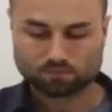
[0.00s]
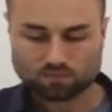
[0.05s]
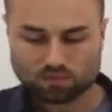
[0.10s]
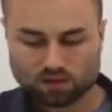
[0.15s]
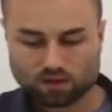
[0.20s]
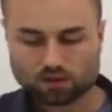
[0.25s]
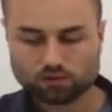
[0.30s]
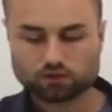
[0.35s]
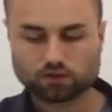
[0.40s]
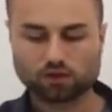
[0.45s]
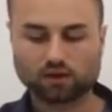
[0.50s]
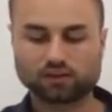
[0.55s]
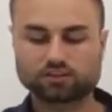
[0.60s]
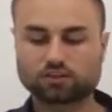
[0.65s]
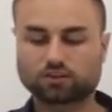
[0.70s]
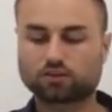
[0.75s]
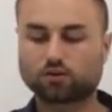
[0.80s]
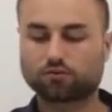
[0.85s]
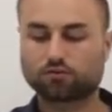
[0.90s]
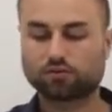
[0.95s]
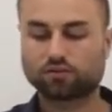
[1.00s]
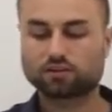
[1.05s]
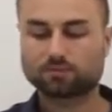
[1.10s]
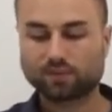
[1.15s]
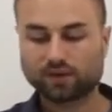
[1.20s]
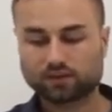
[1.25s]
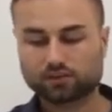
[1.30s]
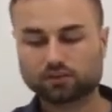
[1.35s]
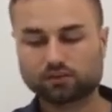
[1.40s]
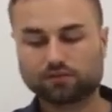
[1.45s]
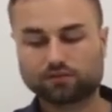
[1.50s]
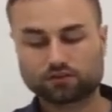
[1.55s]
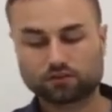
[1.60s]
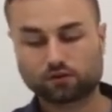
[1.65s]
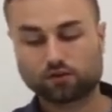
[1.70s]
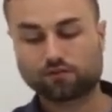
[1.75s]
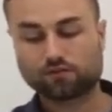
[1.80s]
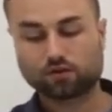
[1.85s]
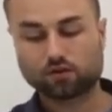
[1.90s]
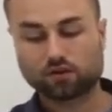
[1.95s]
So let's just go through this picture. So
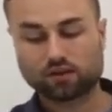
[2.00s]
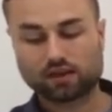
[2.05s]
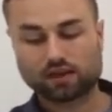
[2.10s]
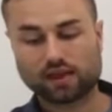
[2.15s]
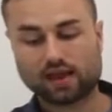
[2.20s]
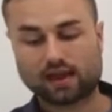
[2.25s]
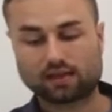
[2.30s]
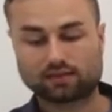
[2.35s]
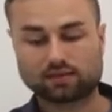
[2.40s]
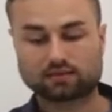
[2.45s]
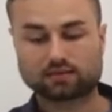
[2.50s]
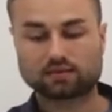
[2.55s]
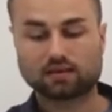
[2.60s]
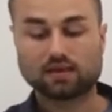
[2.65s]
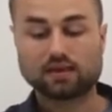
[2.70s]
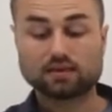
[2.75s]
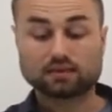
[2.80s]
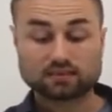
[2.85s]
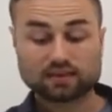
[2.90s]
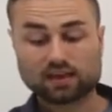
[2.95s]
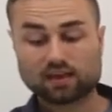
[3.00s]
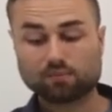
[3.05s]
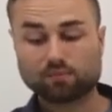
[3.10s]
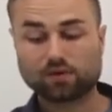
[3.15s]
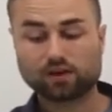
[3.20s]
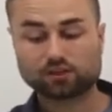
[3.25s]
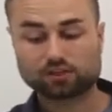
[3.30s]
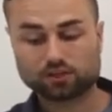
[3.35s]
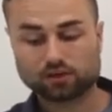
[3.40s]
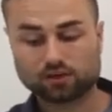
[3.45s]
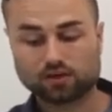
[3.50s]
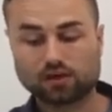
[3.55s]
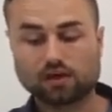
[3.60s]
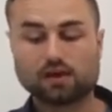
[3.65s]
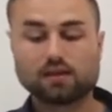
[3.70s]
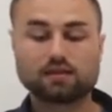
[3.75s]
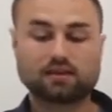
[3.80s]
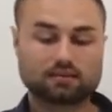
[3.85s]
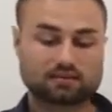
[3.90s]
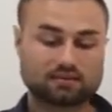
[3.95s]
if you're looking at this second picture,
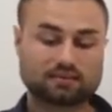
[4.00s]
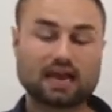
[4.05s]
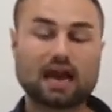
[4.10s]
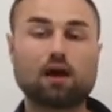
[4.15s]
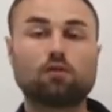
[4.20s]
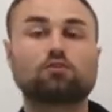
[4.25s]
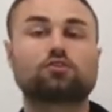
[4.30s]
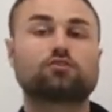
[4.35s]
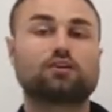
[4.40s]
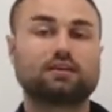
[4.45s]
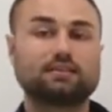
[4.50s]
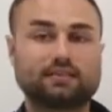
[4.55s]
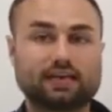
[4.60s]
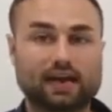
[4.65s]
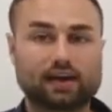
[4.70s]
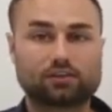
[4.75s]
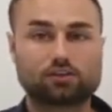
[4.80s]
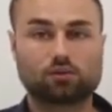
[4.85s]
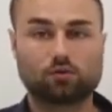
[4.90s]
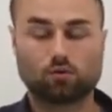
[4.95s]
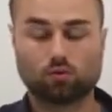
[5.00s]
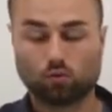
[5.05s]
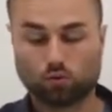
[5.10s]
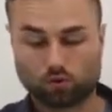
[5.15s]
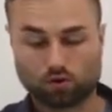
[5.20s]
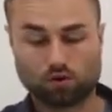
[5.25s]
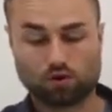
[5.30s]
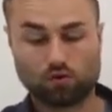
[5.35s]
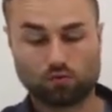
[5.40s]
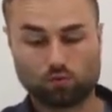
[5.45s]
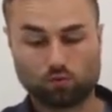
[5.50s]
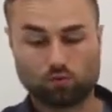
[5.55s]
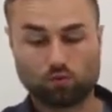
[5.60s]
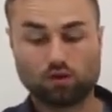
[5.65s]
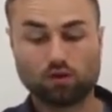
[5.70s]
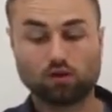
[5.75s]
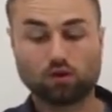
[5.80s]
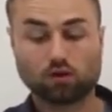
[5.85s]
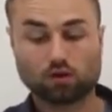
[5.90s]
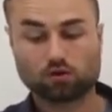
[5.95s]
this is how a transaction
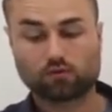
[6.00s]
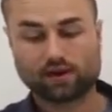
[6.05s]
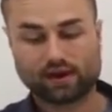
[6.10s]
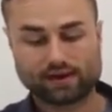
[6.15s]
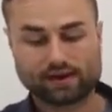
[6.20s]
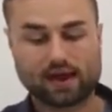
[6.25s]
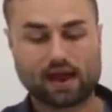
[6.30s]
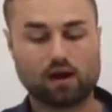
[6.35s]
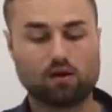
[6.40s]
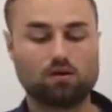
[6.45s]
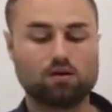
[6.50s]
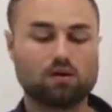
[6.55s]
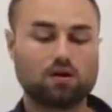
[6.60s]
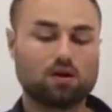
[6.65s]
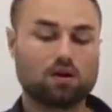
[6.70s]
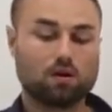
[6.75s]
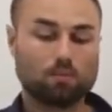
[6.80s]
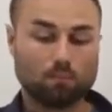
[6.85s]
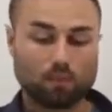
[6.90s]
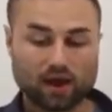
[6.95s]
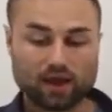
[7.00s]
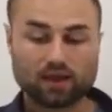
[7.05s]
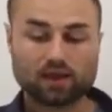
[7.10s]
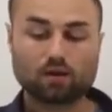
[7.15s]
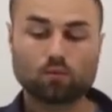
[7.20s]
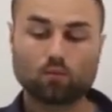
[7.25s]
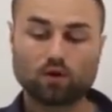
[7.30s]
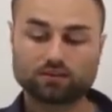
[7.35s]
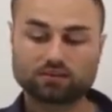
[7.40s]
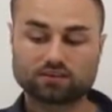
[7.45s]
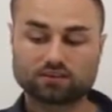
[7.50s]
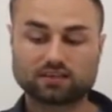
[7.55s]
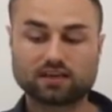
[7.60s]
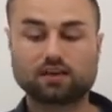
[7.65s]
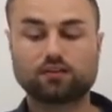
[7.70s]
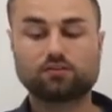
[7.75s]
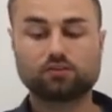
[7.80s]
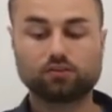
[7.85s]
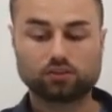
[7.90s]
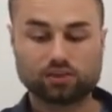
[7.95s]
will look right now. Mike wants to send
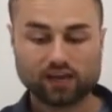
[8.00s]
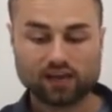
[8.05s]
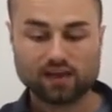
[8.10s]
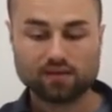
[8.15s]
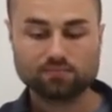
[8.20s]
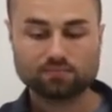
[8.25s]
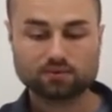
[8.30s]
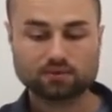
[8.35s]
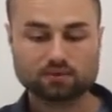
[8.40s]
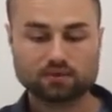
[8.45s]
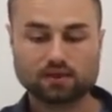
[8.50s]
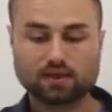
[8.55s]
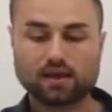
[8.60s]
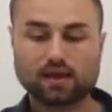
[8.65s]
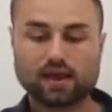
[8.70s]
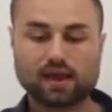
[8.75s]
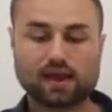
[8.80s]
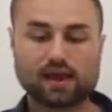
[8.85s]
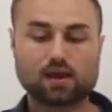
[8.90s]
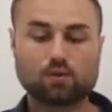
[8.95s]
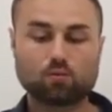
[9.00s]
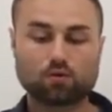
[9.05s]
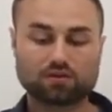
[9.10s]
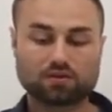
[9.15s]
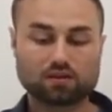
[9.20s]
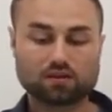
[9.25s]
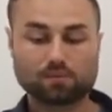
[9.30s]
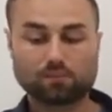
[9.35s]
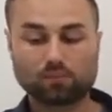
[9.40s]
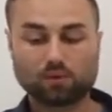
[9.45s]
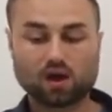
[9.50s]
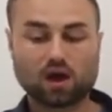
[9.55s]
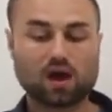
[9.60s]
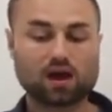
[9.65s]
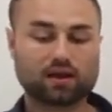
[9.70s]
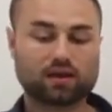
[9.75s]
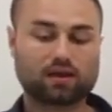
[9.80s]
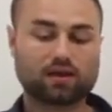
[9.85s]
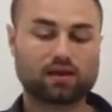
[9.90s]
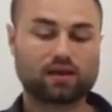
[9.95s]
it to James, and within the
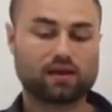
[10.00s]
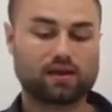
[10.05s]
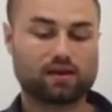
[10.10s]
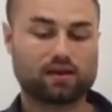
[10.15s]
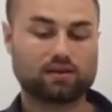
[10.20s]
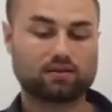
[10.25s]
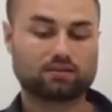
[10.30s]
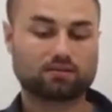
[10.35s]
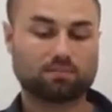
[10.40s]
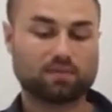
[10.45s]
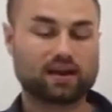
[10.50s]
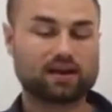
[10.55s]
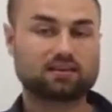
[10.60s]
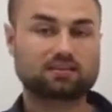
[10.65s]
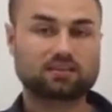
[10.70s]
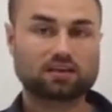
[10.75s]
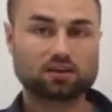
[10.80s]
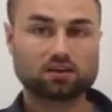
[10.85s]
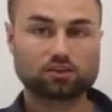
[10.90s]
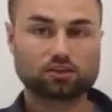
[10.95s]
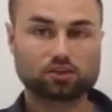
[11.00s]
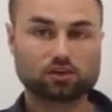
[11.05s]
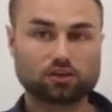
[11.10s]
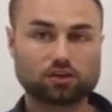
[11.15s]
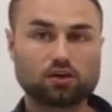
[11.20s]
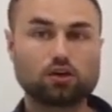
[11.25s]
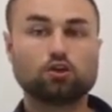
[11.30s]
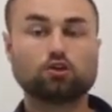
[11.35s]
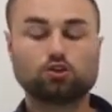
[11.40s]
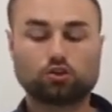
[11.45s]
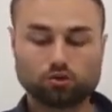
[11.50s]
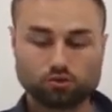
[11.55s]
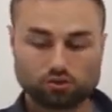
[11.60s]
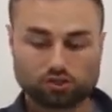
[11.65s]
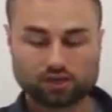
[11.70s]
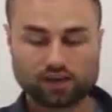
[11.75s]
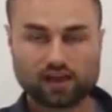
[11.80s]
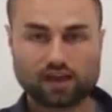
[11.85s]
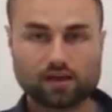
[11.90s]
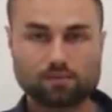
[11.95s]
block, it is Mike's signature to
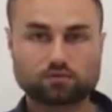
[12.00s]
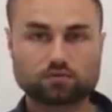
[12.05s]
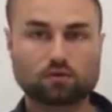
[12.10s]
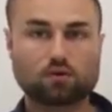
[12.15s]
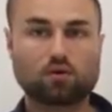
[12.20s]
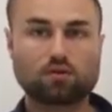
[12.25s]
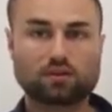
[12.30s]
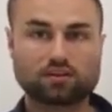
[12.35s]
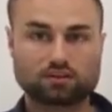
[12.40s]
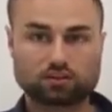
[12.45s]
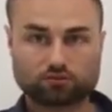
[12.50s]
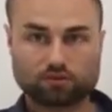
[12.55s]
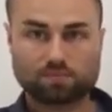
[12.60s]
James with all the script